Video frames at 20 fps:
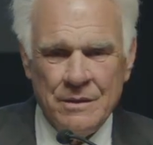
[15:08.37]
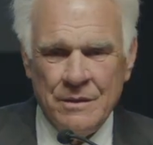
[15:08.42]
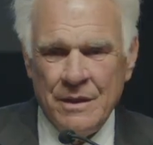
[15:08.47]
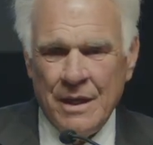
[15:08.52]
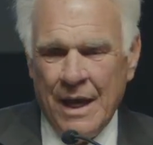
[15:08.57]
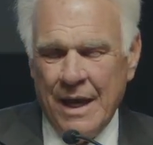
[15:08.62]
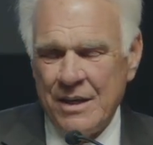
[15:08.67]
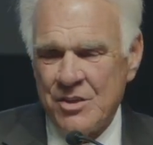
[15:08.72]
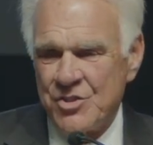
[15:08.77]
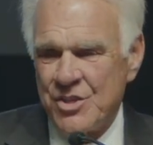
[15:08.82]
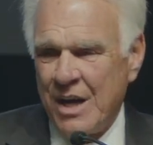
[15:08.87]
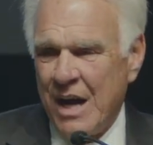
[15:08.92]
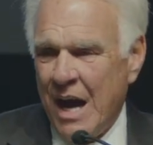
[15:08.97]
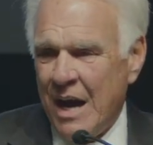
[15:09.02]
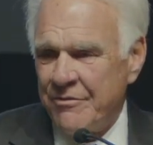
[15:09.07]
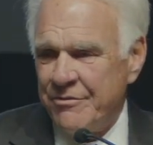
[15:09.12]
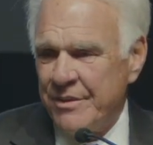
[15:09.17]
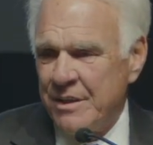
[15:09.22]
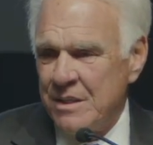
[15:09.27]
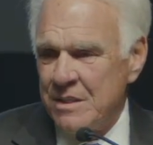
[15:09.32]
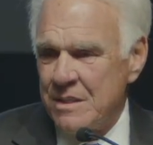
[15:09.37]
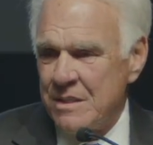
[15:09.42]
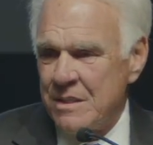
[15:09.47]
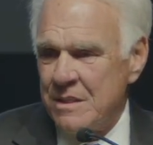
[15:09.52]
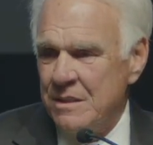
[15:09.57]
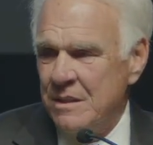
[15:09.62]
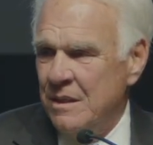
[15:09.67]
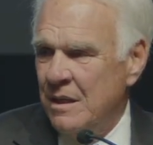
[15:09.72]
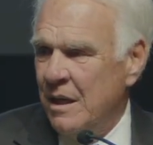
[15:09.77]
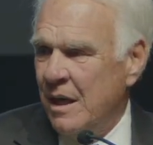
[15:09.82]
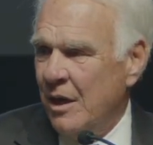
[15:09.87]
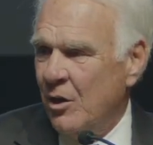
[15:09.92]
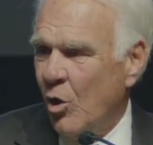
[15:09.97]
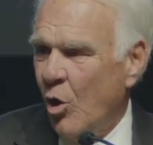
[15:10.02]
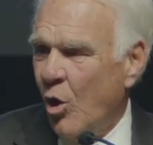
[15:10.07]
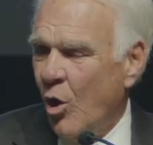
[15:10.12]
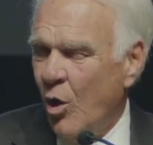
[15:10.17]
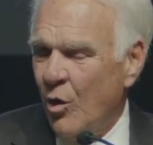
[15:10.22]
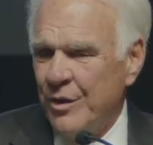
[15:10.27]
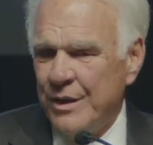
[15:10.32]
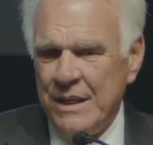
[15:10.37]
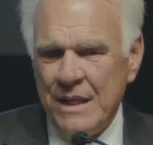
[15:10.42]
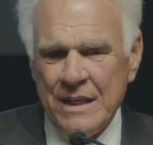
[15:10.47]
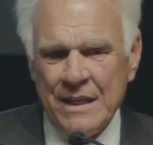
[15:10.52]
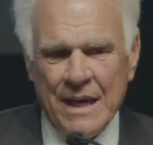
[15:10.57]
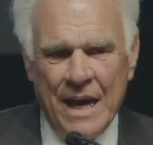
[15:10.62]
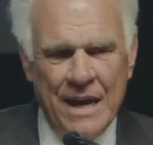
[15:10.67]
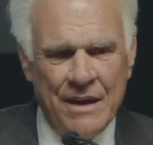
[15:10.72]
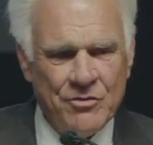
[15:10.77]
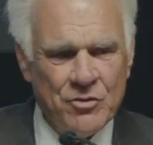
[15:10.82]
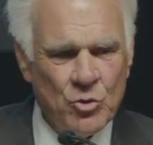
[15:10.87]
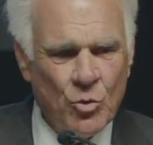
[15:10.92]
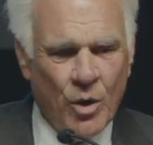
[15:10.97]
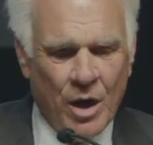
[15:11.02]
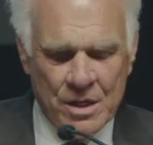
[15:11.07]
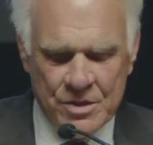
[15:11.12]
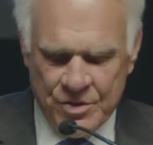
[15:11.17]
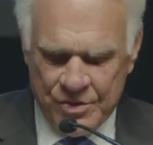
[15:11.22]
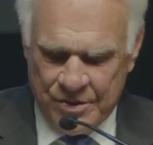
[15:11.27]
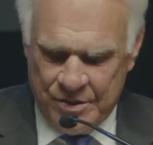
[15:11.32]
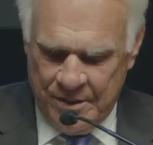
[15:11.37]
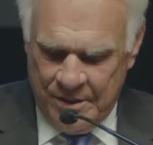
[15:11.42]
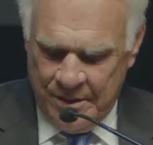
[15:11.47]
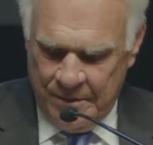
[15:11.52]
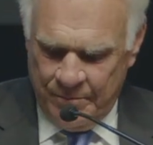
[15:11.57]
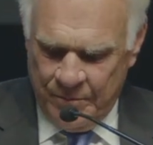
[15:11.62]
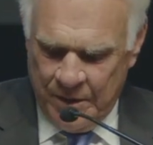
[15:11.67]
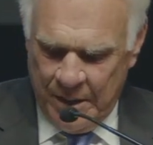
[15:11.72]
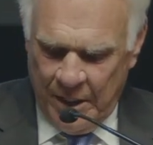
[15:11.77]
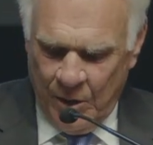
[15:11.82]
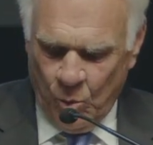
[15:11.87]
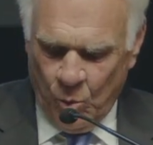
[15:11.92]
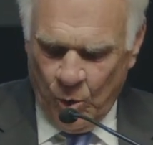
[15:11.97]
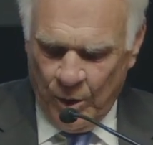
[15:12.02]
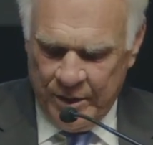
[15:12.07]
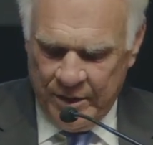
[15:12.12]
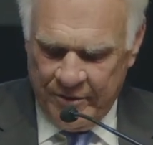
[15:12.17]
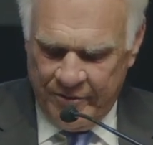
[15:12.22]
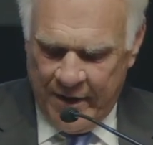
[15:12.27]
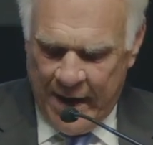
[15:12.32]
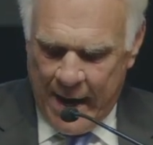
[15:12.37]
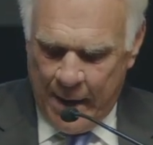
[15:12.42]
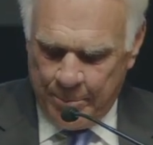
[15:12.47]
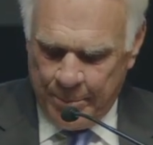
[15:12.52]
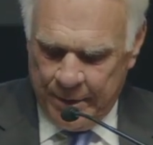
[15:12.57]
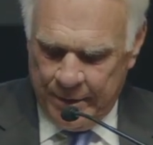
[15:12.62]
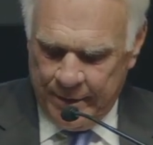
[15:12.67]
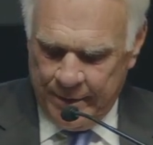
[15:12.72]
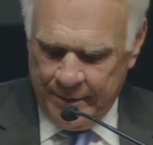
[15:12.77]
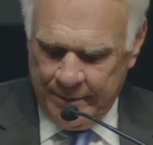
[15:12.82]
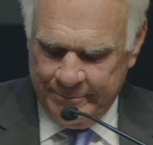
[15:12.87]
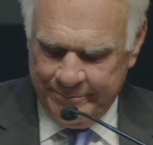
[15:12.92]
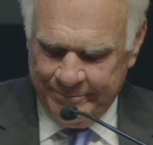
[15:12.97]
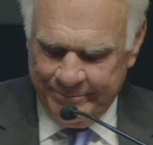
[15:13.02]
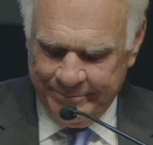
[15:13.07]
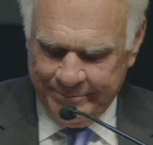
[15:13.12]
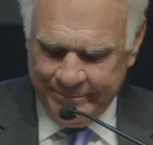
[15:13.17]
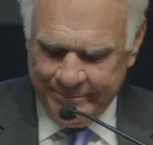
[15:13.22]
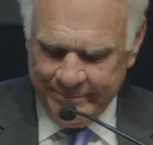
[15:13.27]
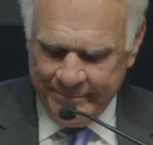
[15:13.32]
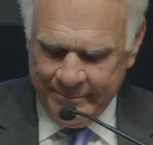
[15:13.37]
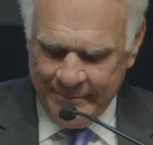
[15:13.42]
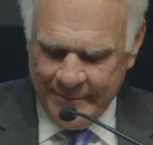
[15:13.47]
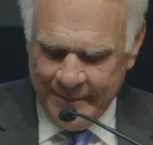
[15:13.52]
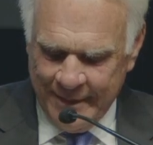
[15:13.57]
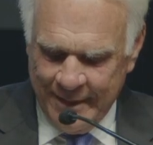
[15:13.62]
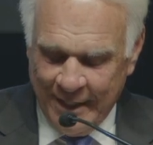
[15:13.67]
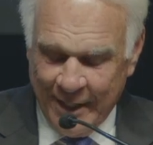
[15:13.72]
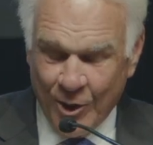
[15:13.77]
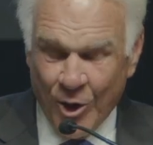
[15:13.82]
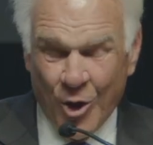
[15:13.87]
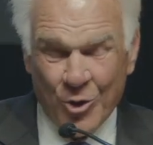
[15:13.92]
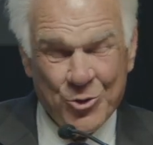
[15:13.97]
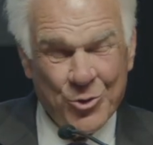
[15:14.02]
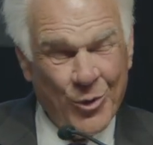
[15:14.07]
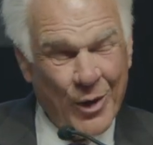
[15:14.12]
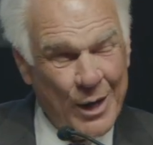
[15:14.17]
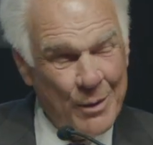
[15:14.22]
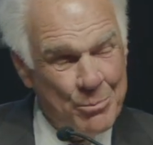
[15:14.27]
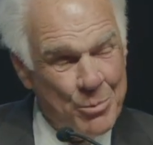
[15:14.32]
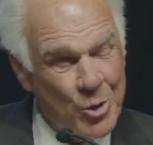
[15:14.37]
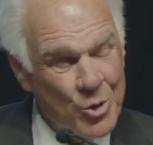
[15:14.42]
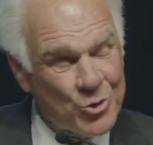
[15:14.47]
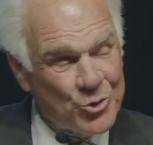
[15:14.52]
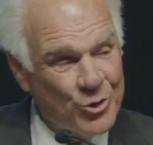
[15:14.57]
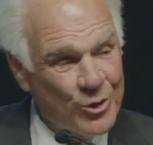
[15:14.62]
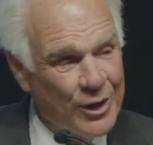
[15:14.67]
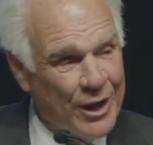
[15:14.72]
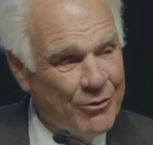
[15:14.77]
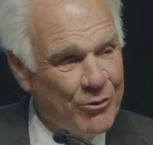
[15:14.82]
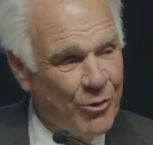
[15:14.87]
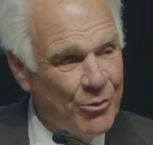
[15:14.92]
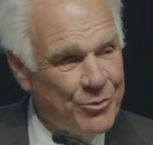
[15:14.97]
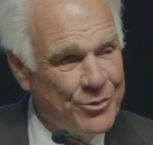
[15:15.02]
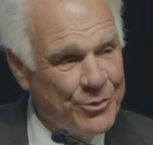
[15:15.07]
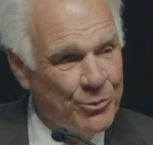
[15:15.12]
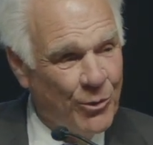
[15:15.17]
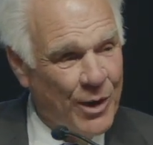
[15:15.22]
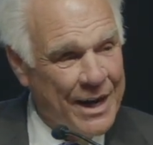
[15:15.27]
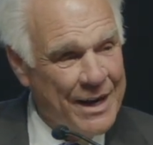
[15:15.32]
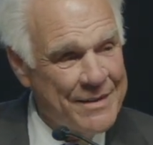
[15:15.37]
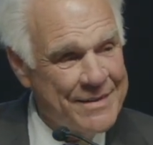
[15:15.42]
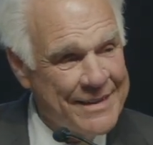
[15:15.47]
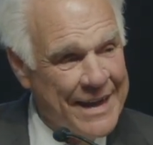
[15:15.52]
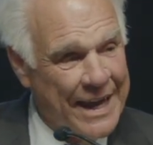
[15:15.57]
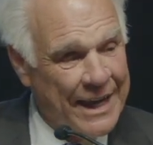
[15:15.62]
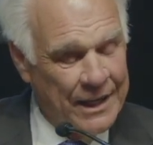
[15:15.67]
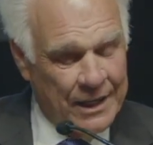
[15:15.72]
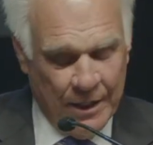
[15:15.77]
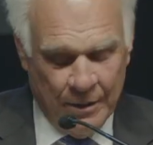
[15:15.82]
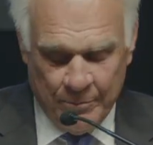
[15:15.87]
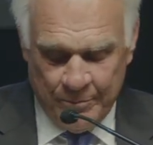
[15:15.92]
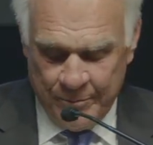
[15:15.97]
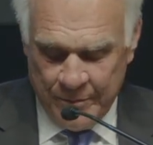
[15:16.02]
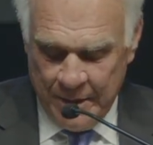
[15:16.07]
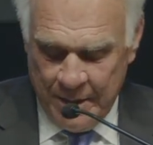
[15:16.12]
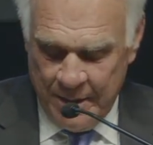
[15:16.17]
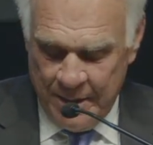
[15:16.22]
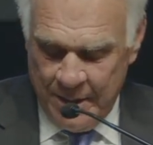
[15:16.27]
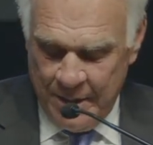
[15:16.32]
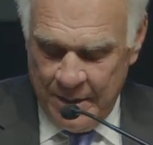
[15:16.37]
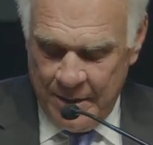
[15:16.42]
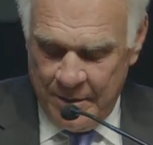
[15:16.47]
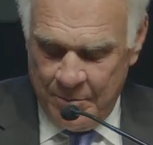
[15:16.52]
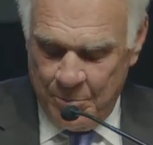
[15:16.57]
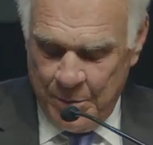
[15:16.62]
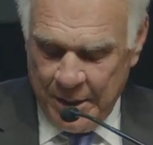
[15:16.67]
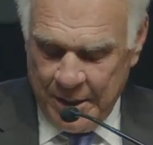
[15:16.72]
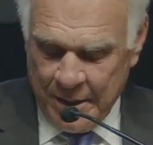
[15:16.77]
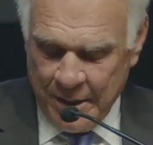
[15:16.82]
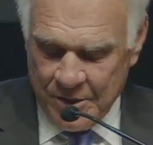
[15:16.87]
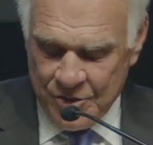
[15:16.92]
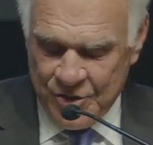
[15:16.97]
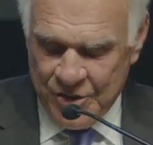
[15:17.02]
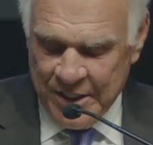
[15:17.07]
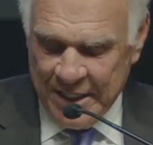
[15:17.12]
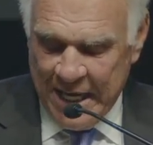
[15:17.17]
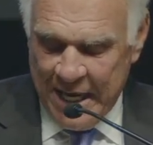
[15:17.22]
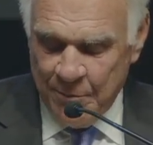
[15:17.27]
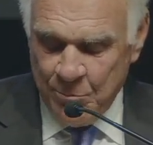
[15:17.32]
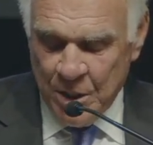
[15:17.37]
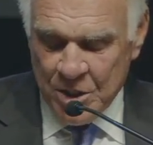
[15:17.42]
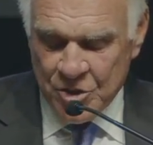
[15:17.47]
and his confidence and all that he gave to us, it wouldn't have happened. I'd also, on a personal level, want to thank him because he gave me